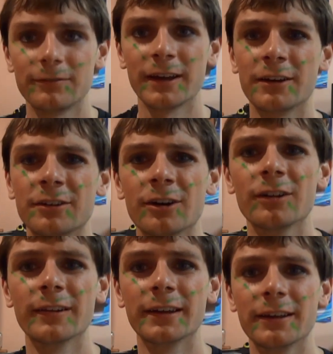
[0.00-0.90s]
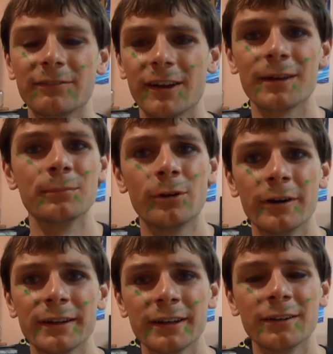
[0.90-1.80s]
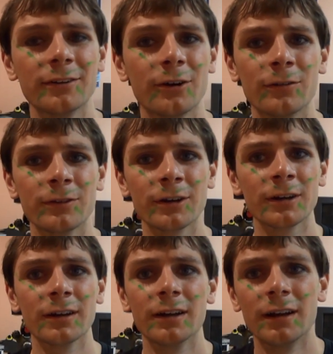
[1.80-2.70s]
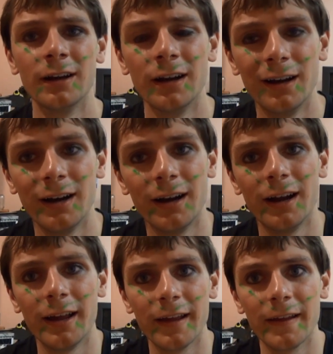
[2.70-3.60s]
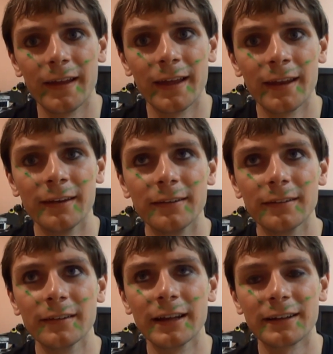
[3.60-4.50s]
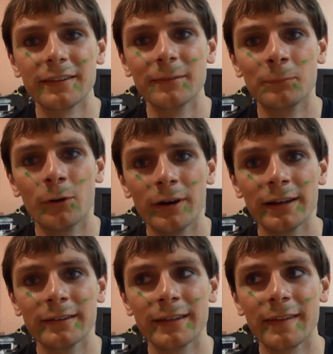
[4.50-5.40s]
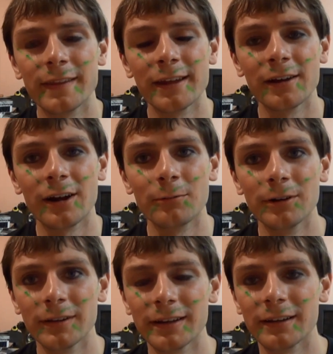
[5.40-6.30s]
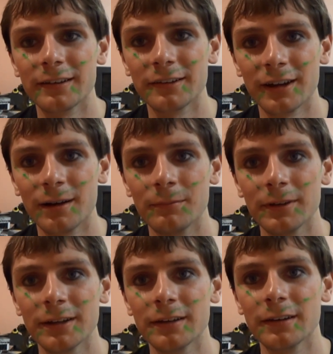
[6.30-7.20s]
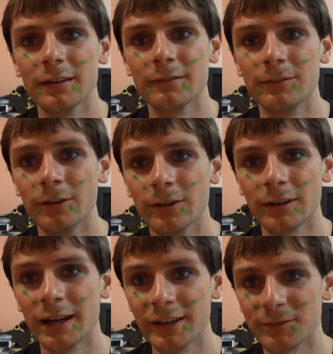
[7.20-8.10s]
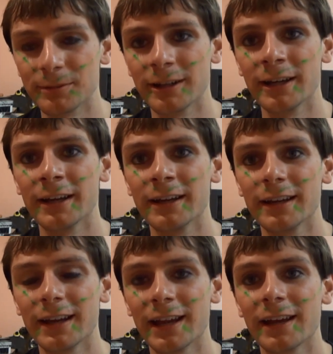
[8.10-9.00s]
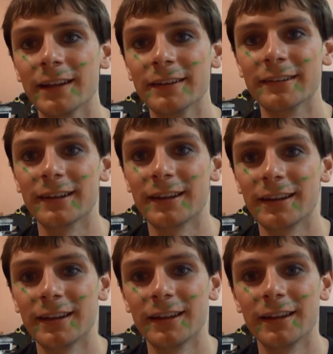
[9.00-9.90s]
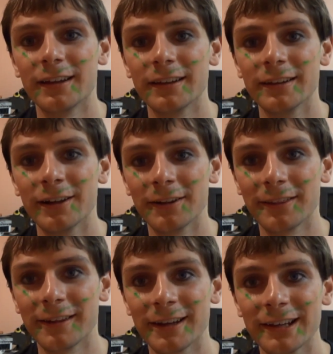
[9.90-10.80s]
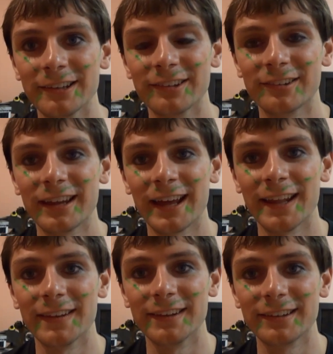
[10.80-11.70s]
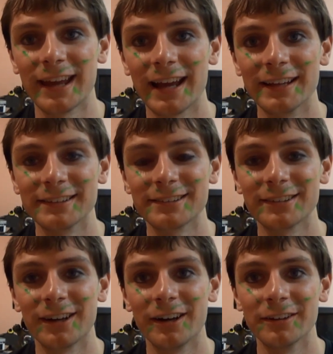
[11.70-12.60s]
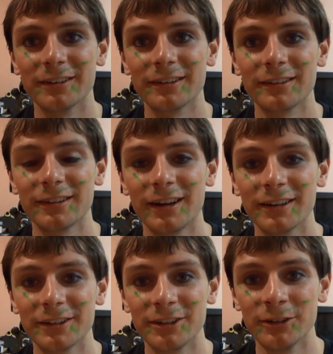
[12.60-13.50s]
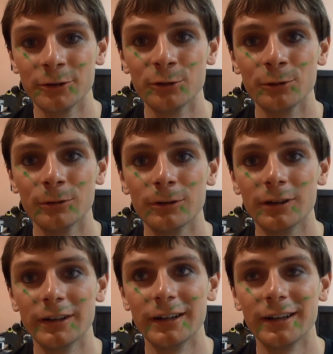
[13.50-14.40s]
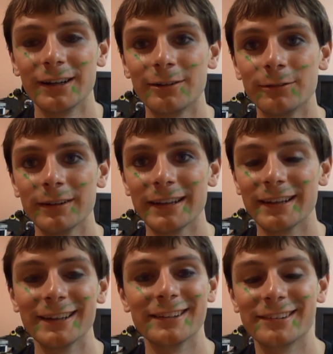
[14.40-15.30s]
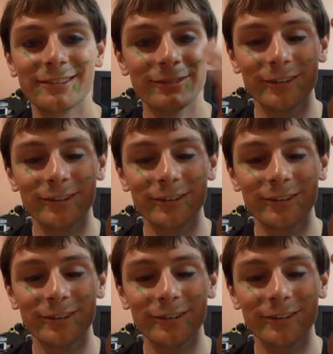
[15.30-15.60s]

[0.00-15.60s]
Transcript: fanboying over, and to the point that they are willing to come in full cosplay and yell things at the cast on cue, and it's